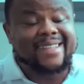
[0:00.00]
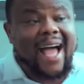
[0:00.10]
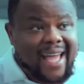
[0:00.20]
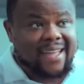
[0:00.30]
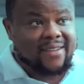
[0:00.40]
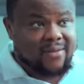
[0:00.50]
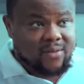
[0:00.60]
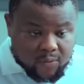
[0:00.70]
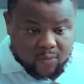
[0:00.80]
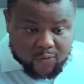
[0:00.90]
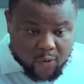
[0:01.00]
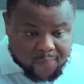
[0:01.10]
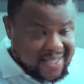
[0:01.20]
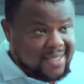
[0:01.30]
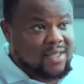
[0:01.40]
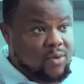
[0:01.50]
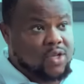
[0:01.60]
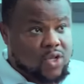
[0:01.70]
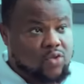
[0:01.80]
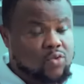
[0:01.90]
Die from this thing
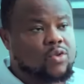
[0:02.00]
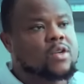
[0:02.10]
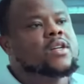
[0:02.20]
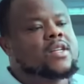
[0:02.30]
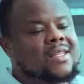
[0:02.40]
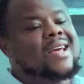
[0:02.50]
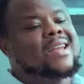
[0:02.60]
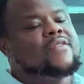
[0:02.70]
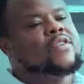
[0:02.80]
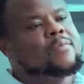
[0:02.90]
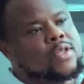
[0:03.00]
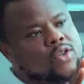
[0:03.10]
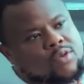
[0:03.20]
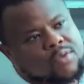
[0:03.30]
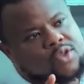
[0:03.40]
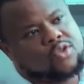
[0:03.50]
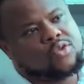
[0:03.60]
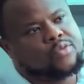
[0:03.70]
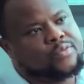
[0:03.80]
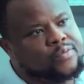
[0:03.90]
way they do. Then everybody go miss you.